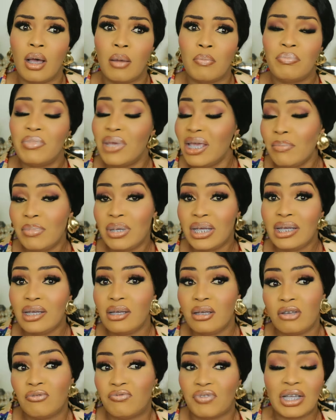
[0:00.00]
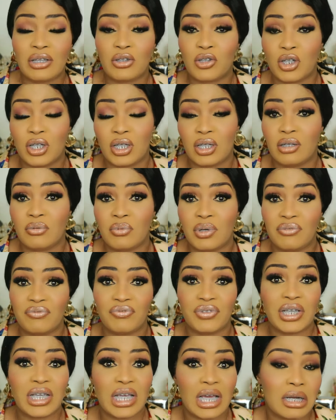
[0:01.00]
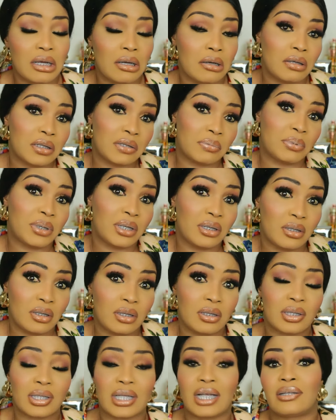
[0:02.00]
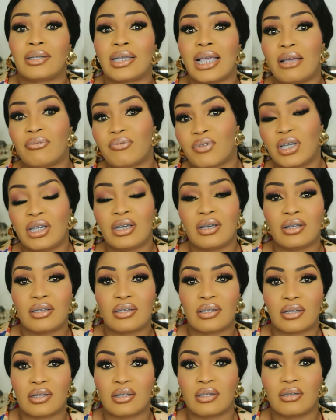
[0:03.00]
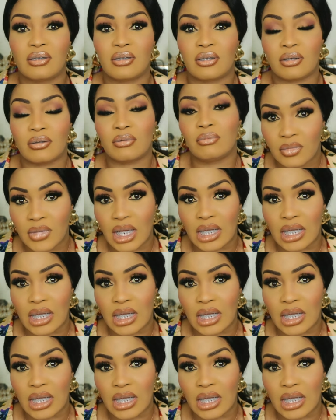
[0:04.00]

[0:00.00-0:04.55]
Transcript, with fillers: maybe eventually when Veekee and her husband start to have kids, you know,